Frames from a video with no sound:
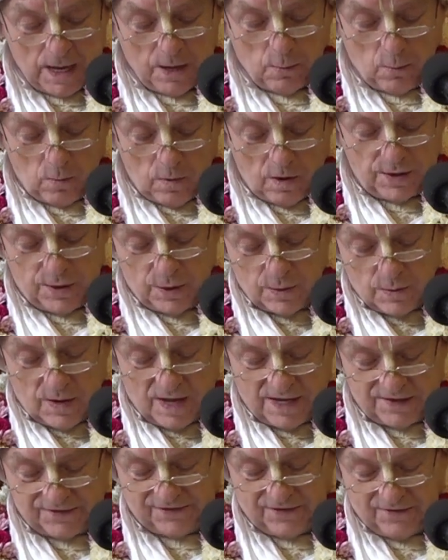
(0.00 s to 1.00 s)
one who
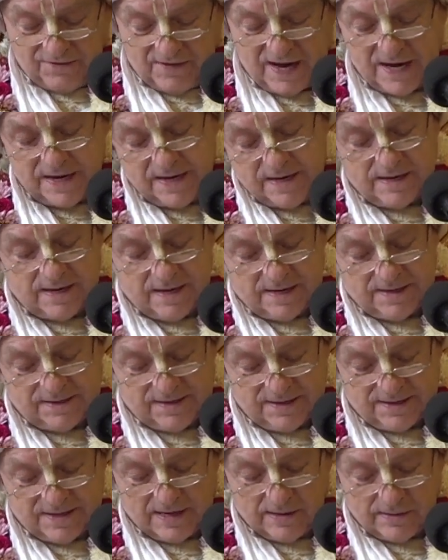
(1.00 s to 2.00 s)
has surrendered
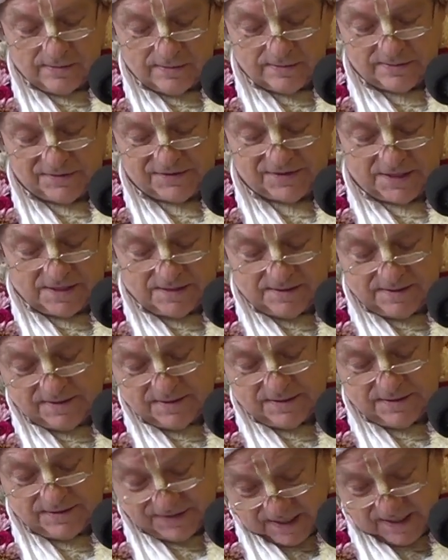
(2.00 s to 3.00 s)
unto the Lord's
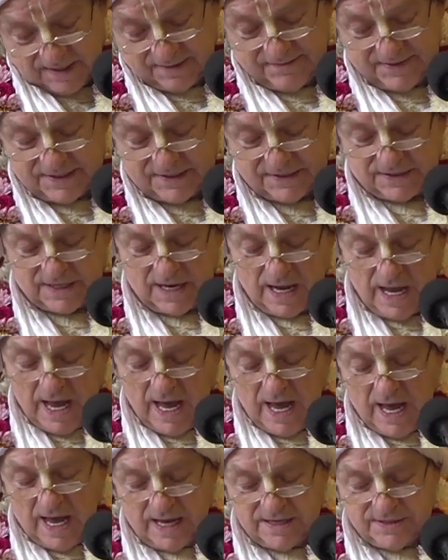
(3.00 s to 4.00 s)

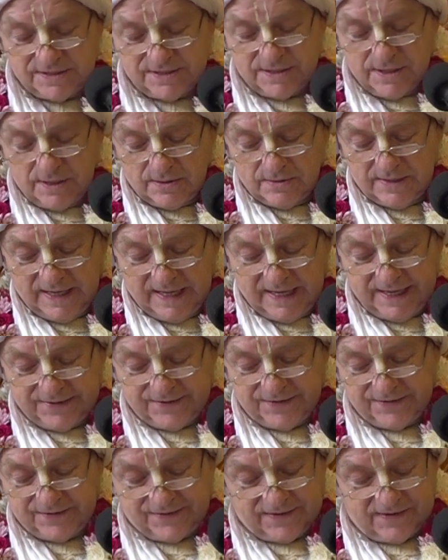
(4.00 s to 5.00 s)
service has no
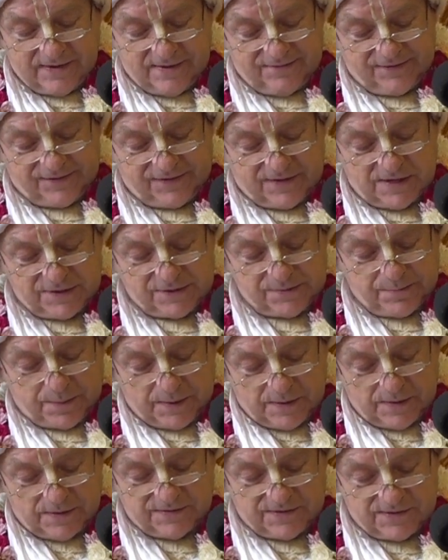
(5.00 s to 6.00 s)
need to serve such
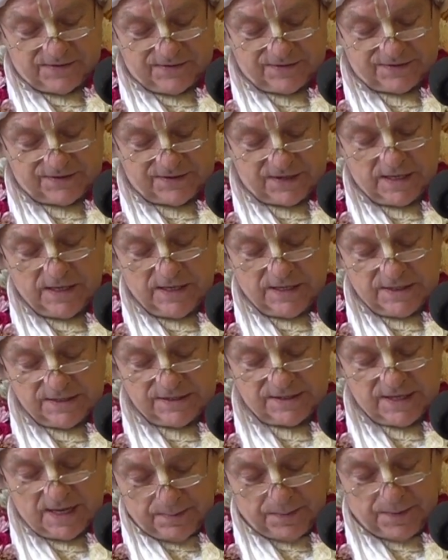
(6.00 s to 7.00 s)
persons
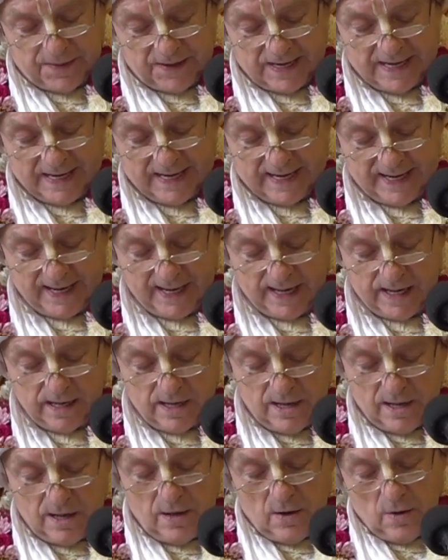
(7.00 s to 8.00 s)
separately.
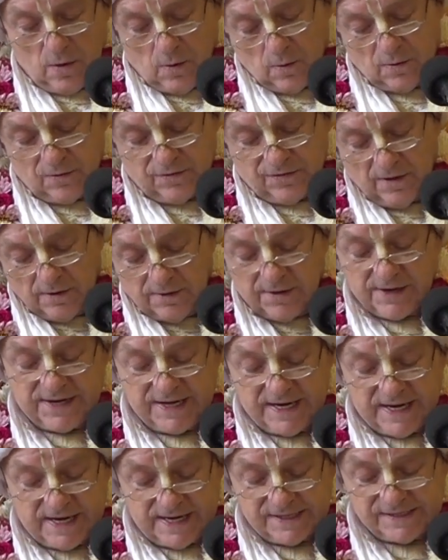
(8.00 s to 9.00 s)

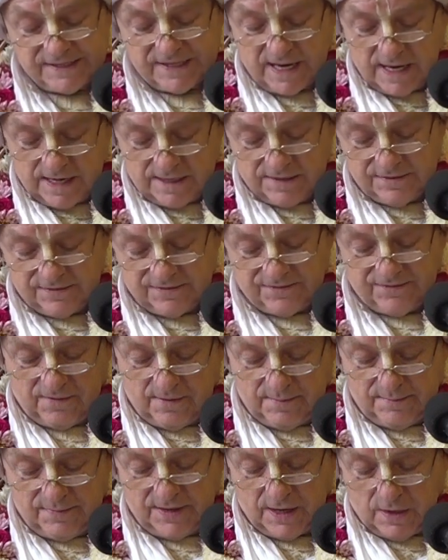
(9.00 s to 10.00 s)
Authority descends
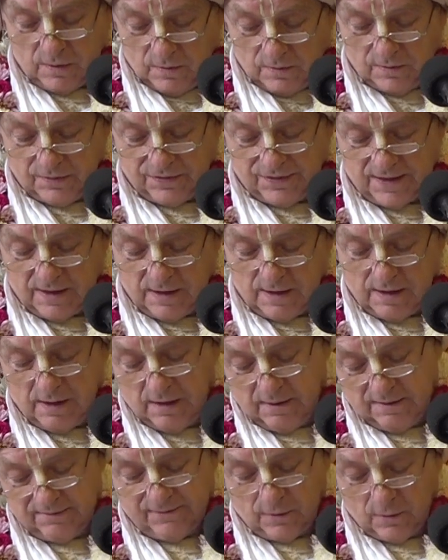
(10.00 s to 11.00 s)
from the author
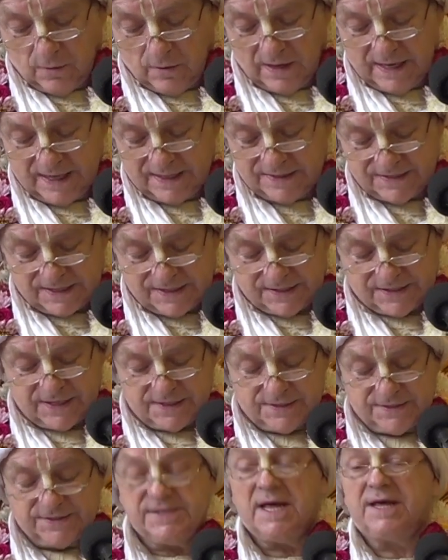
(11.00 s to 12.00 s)
of all
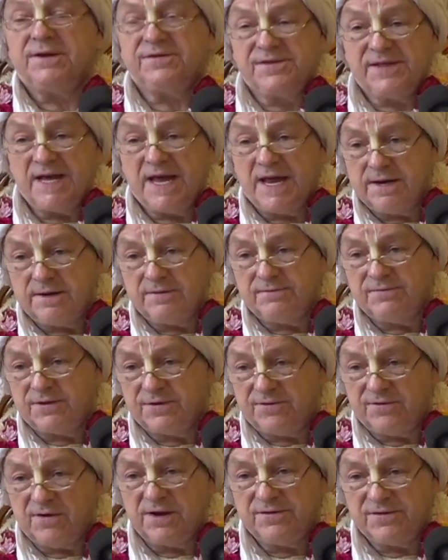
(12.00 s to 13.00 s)
existence. That's the end of the
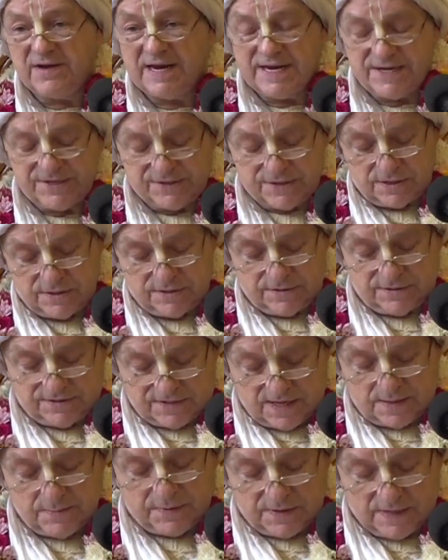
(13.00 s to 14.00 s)
translation,
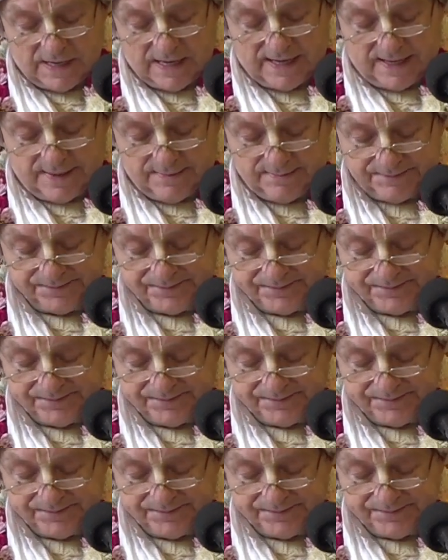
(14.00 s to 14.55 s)
separately.